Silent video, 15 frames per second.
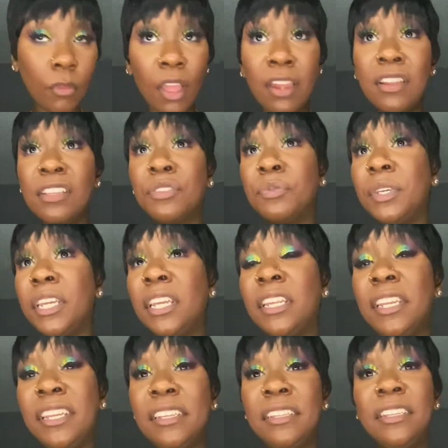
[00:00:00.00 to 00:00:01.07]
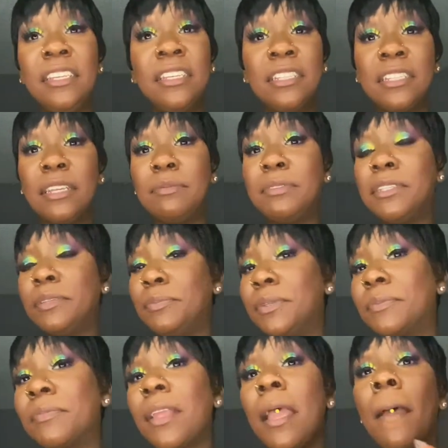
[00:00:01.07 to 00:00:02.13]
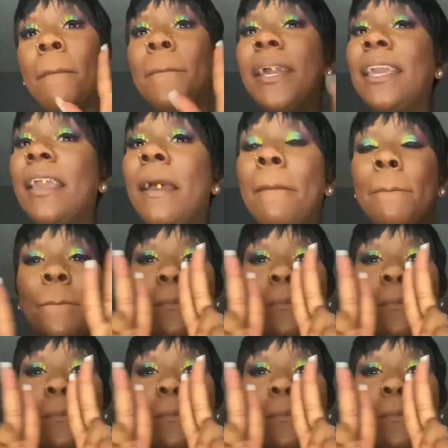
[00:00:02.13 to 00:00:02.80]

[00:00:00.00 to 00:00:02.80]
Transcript: This wig did something to me. But yeah,